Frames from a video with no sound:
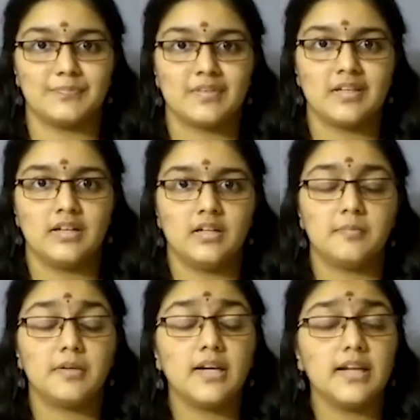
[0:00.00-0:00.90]
year.
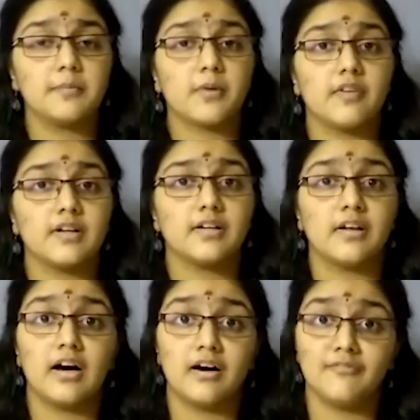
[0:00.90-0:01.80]
Brilliant
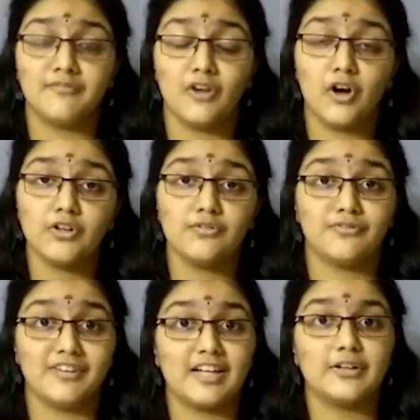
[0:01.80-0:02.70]
provided a lot
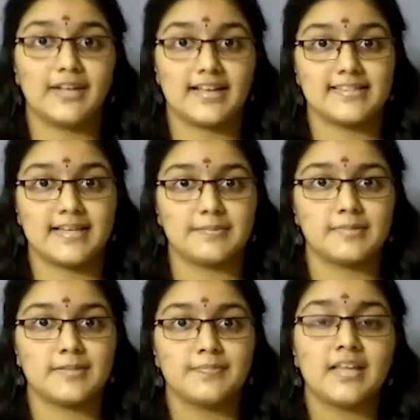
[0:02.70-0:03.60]
of very good
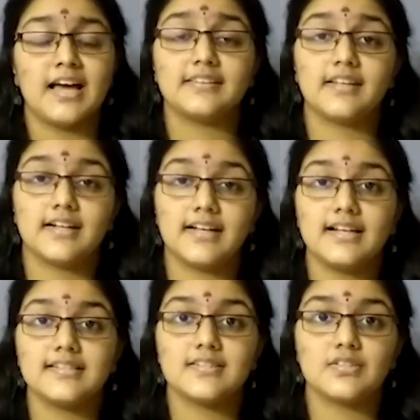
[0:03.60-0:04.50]
exams and their
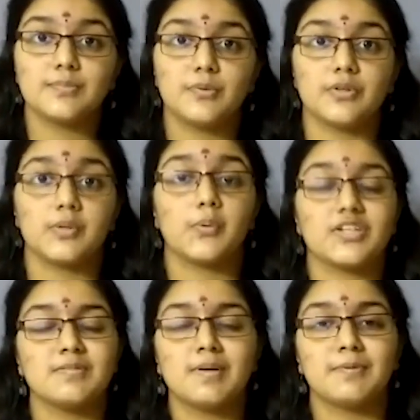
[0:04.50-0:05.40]
analysis report and
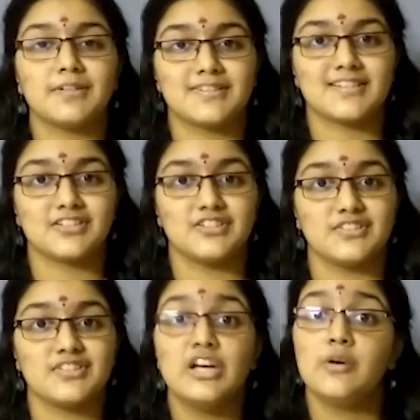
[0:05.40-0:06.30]
question paper
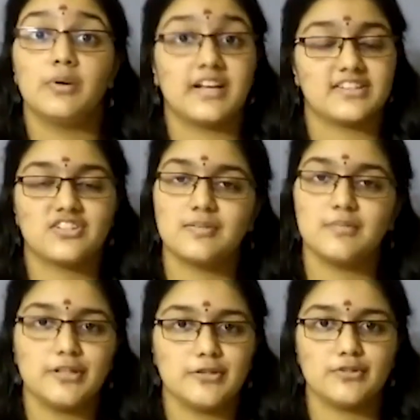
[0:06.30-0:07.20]
discussions were
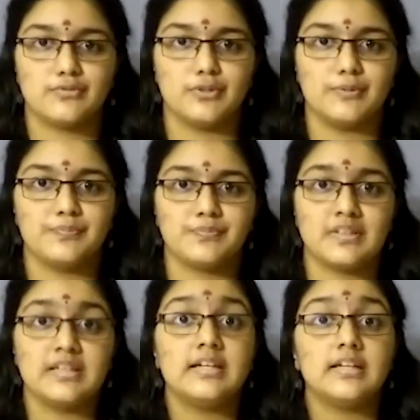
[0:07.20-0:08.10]
extremely useful.
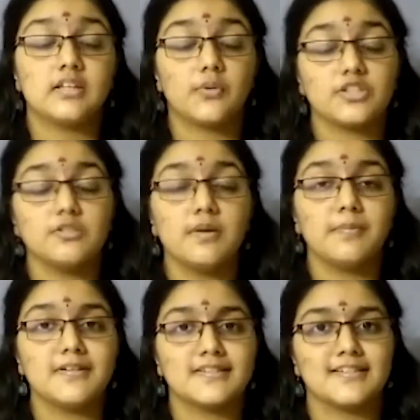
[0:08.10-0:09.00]
In the question
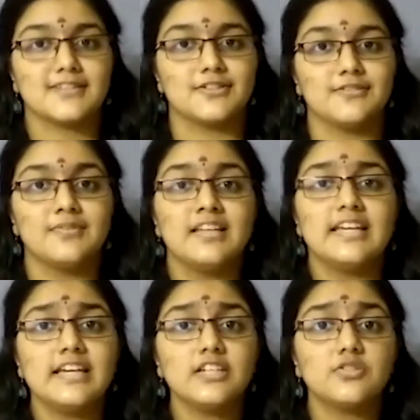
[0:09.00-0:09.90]
paper discussion,
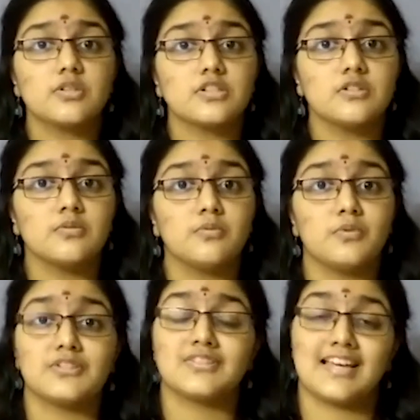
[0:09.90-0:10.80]
each question
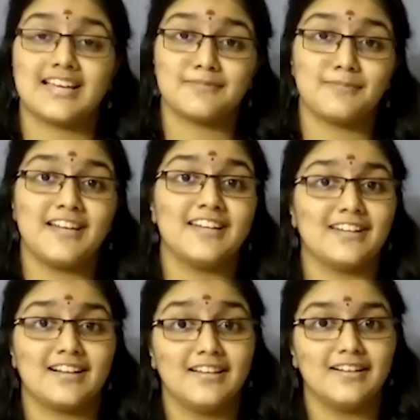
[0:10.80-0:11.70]
was
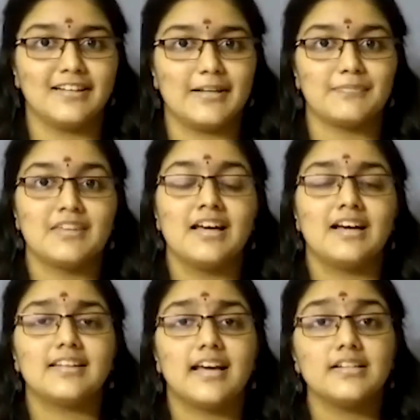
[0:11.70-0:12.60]
explained clearly
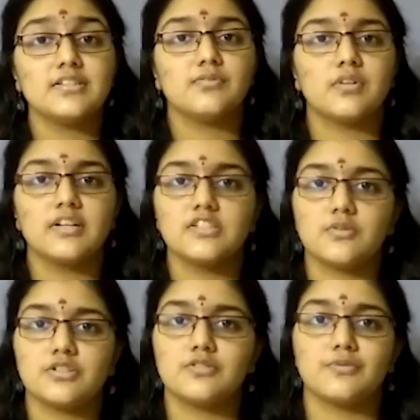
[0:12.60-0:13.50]
and the answer for
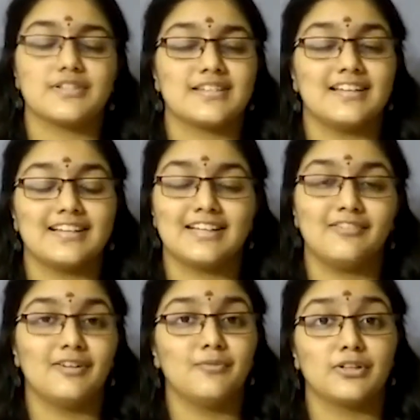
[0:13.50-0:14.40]
each question was
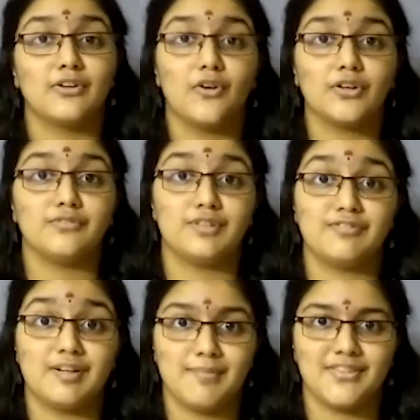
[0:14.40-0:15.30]
given with a lot of
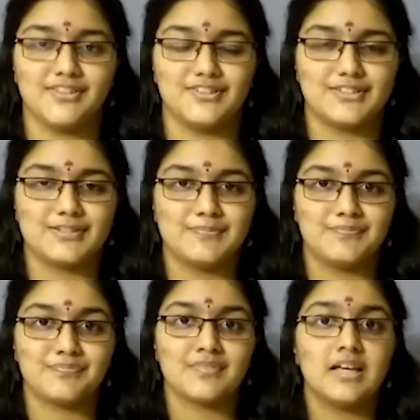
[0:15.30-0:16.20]
different methods.
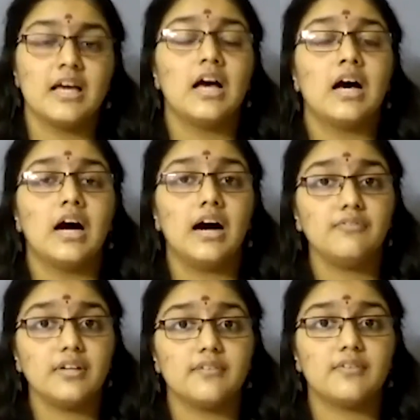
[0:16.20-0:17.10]

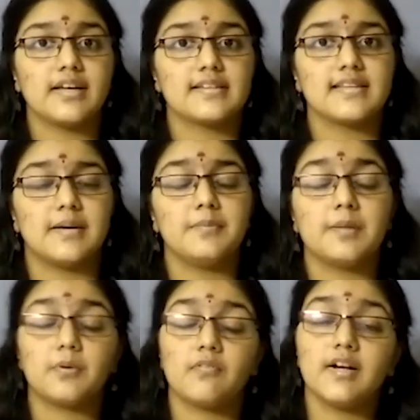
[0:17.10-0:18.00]
After every exam,
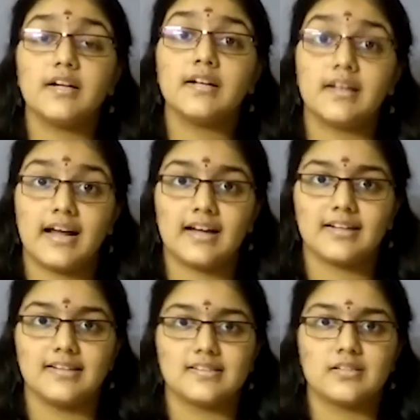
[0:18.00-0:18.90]
they provided a
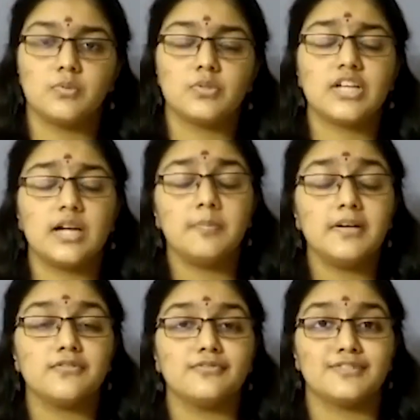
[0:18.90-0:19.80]
rank list which
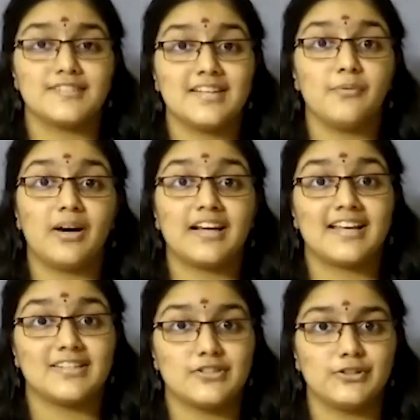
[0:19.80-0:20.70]
helped me to see
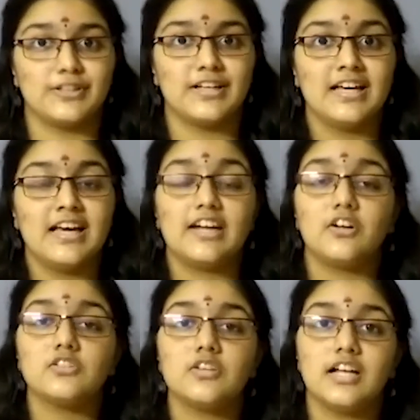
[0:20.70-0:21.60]
where I stood
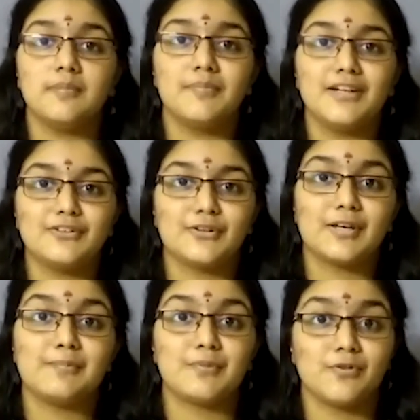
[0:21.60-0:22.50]
and also helped me to
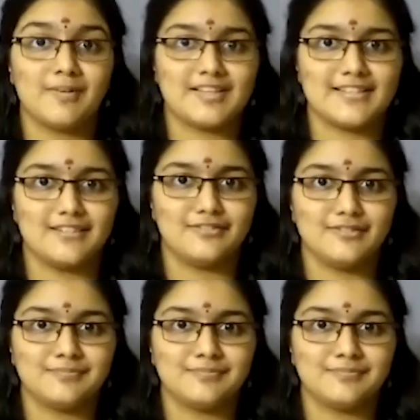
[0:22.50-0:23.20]
improve myself.